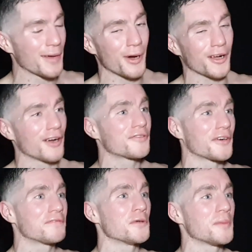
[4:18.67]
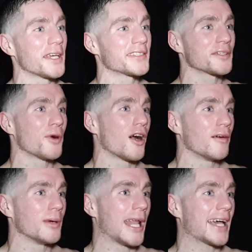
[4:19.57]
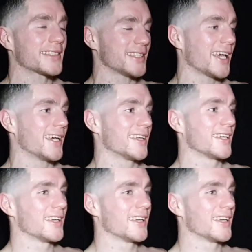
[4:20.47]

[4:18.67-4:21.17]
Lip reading: but I'll go for a few beers tomorrow and relax. Yeah,